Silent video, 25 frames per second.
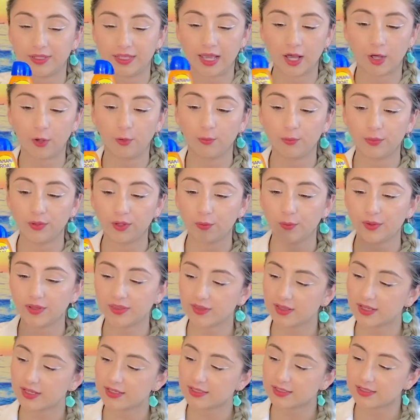help you with
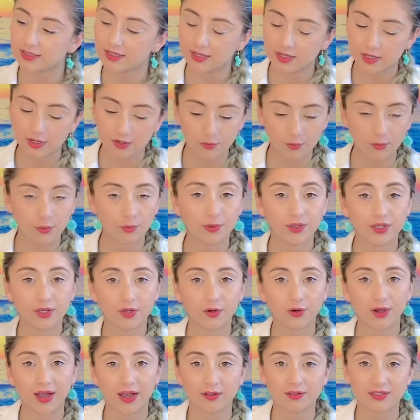this when we
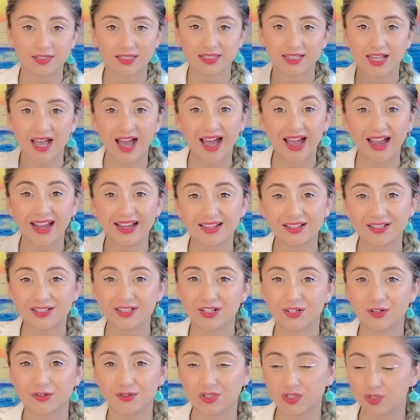go outside to
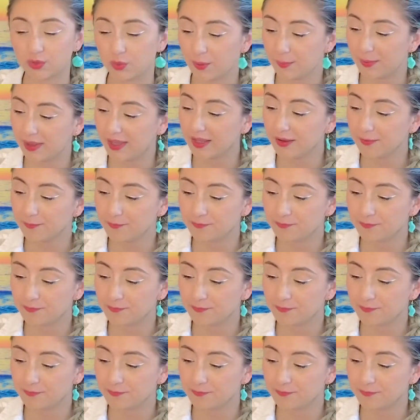go swimming.